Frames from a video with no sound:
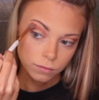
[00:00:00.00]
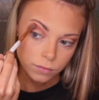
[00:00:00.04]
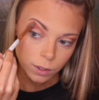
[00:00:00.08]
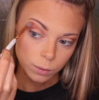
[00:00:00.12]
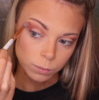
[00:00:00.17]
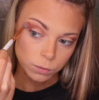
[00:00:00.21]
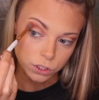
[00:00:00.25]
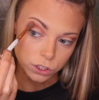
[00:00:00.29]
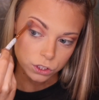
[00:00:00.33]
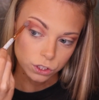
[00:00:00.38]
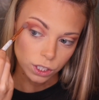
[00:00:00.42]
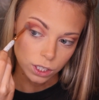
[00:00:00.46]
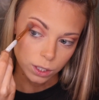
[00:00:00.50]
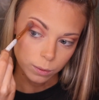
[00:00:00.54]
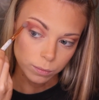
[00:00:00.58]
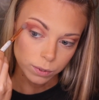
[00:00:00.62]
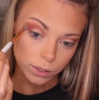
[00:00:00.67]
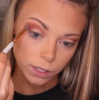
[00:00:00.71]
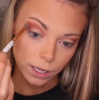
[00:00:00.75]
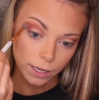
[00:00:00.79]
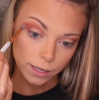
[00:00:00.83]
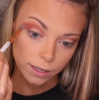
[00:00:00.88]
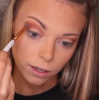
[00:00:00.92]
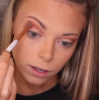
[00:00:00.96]
I'm just trying to
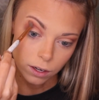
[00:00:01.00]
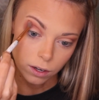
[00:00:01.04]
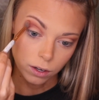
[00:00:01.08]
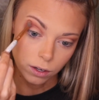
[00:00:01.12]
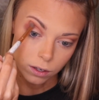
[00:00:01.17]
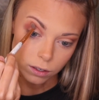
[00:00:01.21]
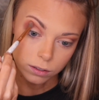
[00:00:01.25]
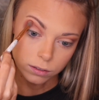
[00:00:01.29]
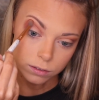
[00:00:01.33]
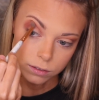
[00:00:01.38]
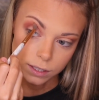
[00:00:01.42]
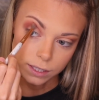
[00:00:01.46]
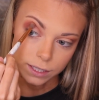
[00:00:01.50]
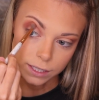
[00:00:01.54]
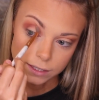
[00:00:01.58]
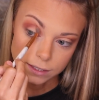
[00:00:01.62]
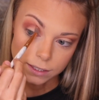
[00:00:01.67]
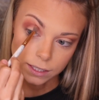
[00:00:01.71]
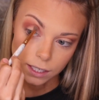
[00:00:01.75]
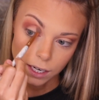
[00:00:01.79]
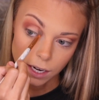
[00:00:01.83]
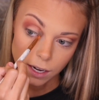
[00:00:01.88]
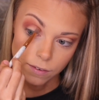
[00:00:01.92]
play, y'all. Like I said,